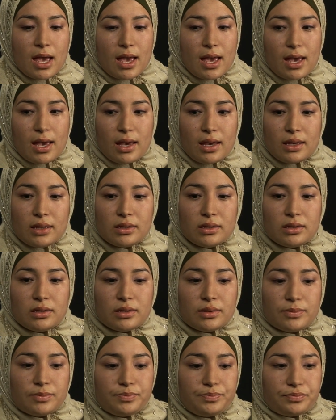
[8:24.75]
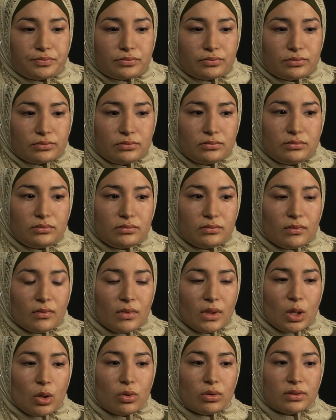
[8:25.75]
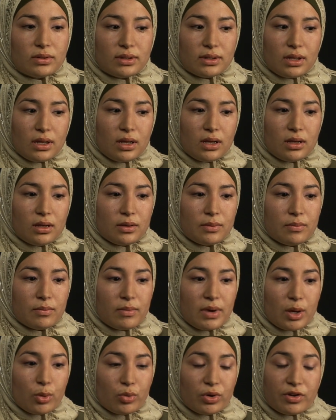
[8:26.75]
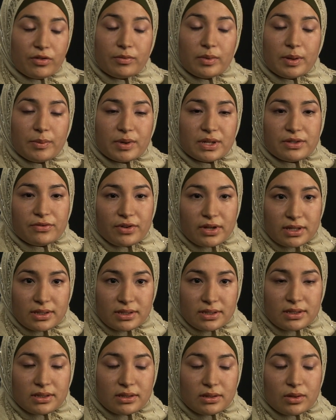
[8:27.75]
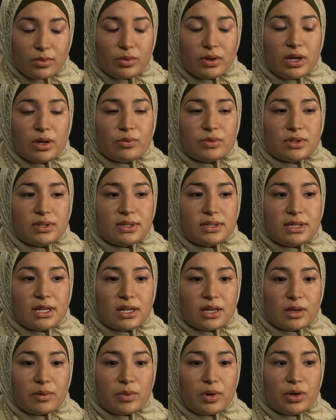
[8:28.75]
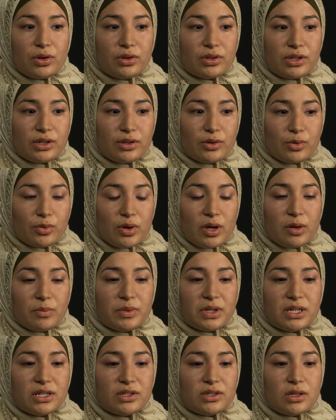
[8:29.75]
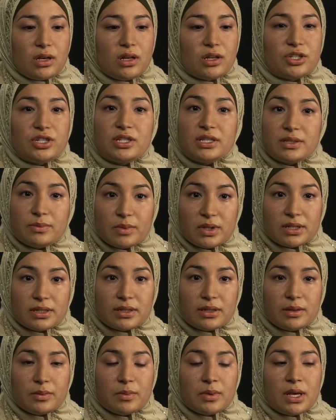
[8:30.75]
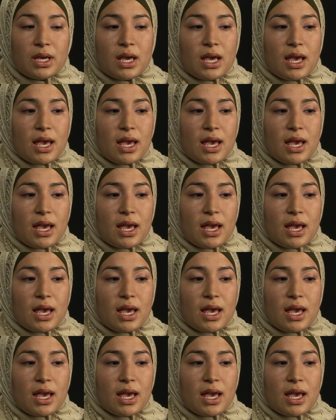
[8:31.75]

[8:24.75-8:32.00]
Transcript: And one of my best friends, the one I was telling about earlier, who helped me get into college, he's Muslim,